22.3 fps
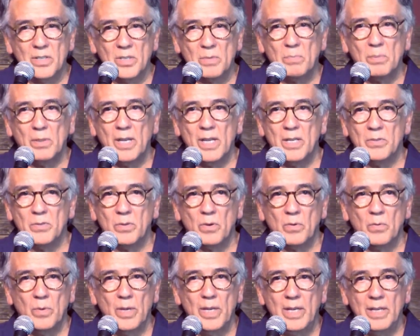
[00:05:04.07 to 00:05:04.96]
to the place
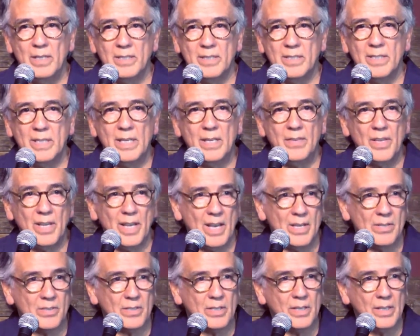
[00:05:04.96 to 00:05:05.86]
where we see the
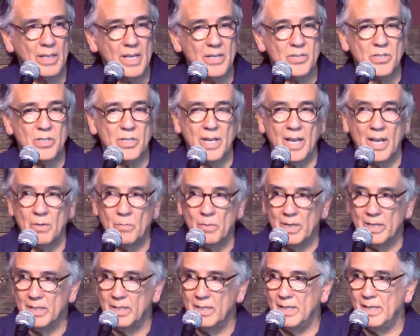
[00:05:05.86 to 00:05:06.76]
escalation and
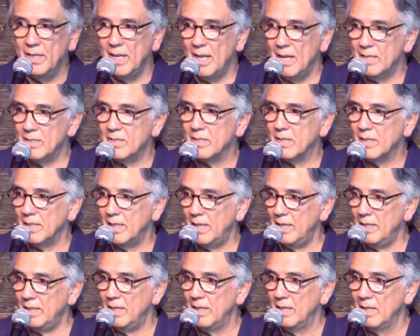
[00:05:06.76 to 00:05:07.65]
we
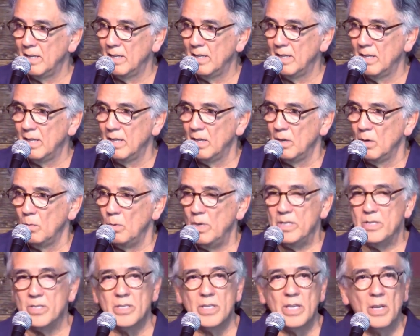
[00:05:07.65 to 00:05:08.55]
de-escalate.
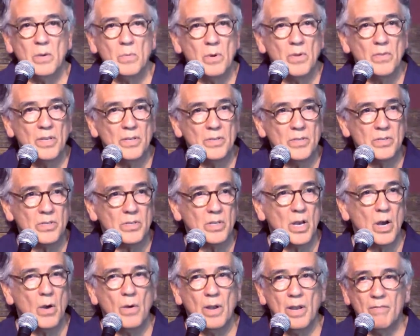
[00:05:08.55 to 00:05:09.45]
We see where this is
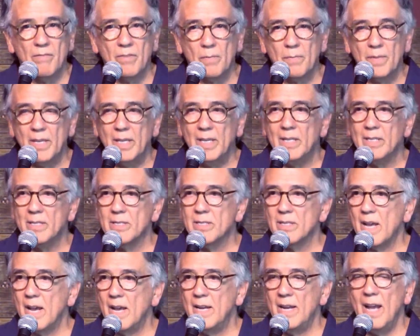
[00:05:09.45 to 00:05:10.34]
going from the
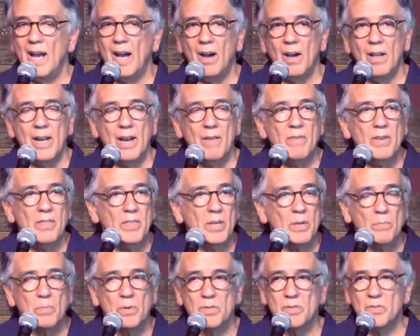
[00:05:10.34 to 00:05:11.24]
inside out.
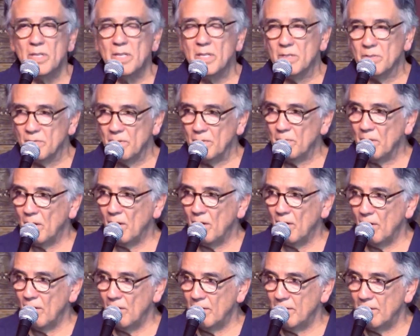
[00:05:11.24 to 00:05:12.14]
Everything proceeds from the
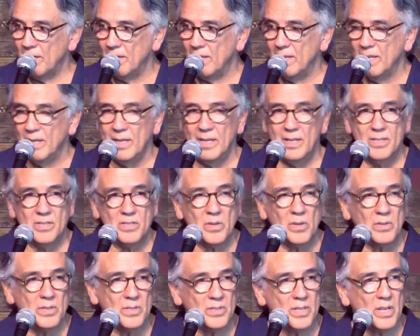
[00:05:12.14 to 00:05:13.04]
heart. He's
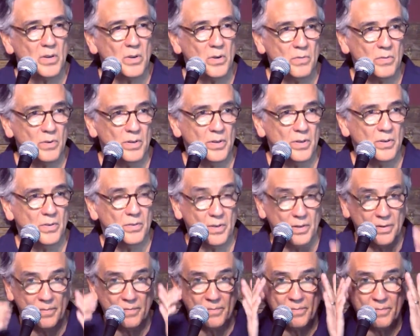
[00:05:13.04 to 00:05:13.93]
told us that over and
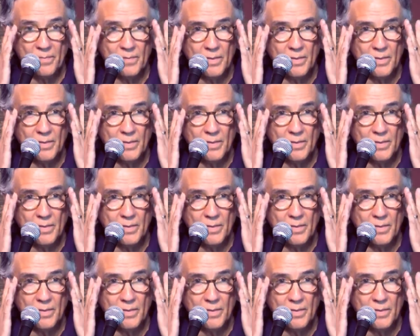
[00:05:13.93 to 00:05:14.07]
over.